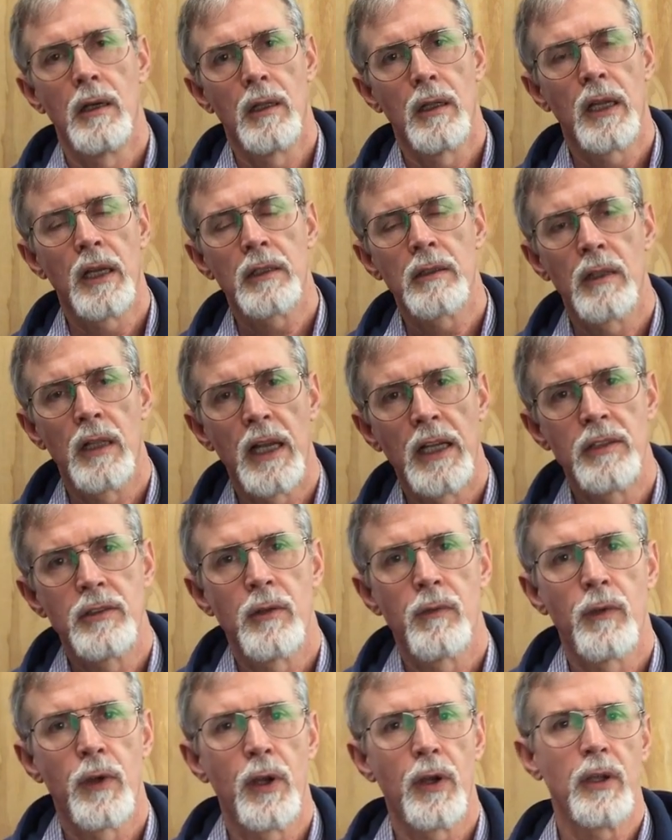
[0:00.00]

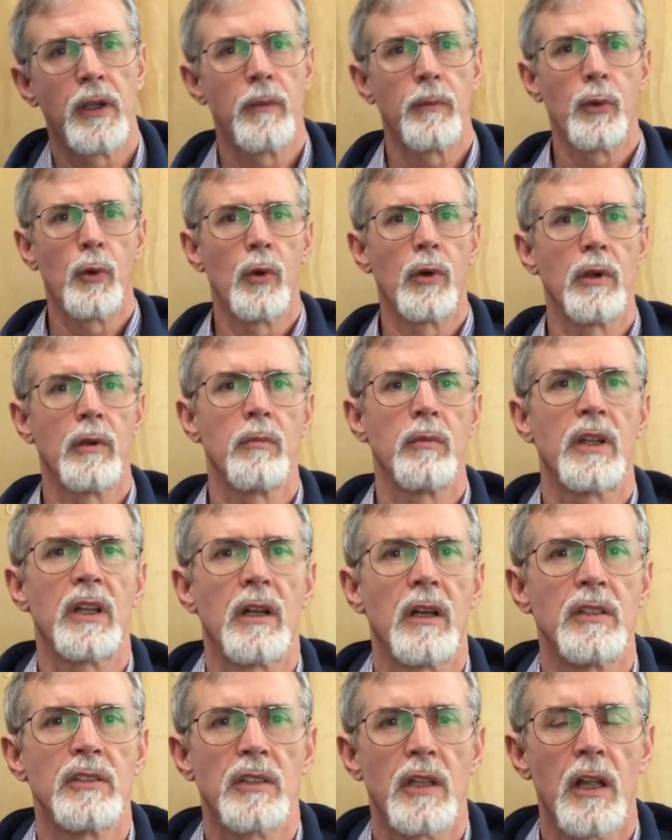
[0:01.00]
Electrolytes are very important
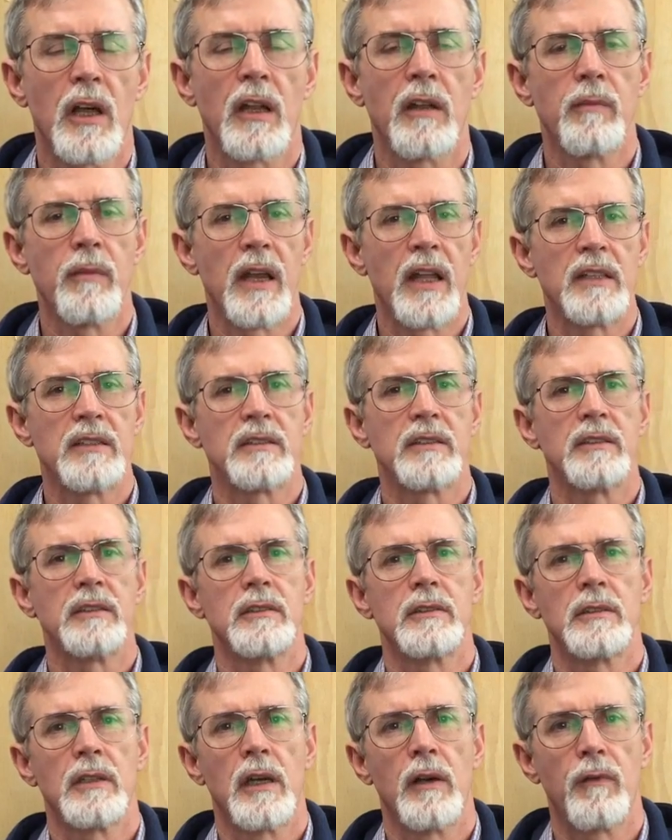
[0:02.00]
because a lot of
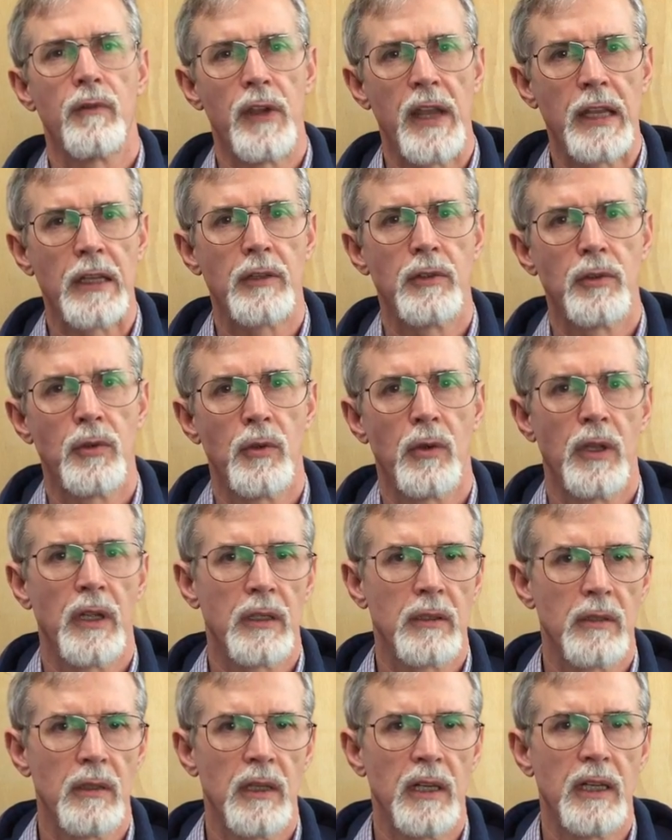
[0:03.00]
medicines affect your
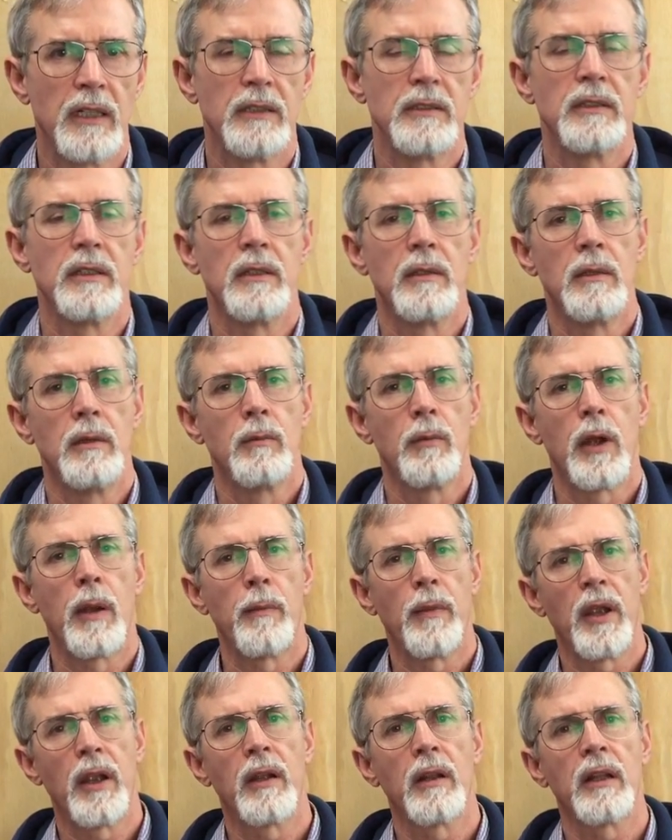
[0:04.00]
electrolytes.
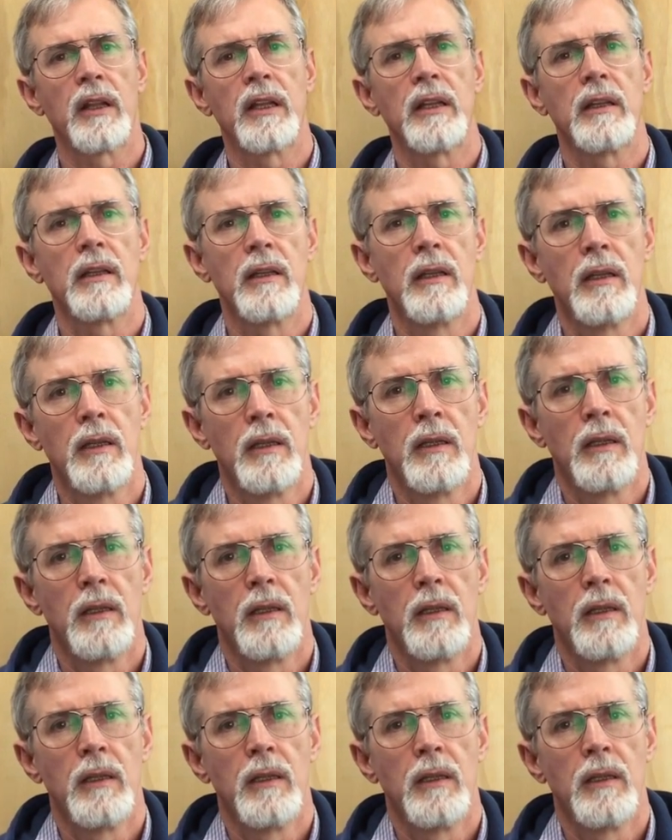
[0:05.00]
Primarily,